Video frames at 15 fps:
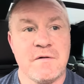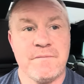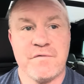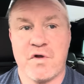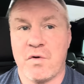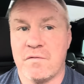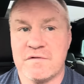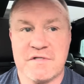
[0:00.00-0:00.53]

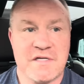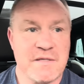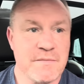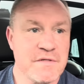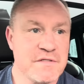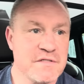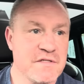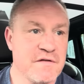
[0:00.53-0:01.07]
their own
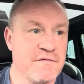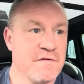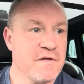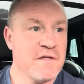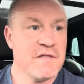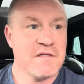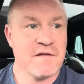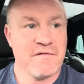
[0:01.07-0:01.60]
demons, and
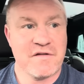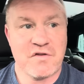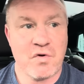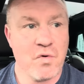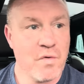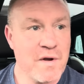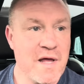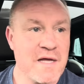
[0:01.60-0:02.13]
they've had their
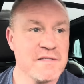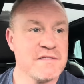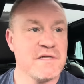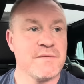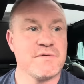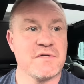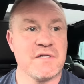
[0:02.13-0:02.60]
own hardships,